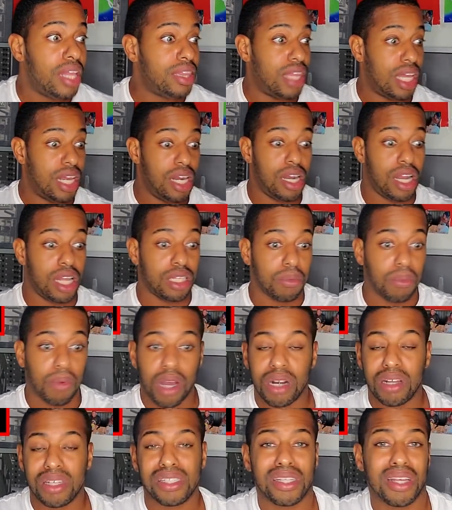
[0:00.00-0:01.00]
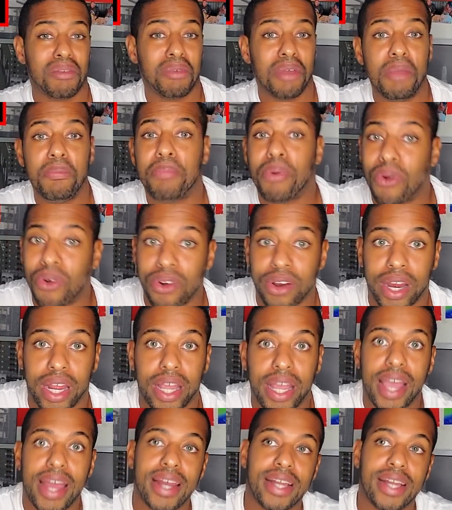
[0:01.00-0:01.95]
Then another one is gonna be boring.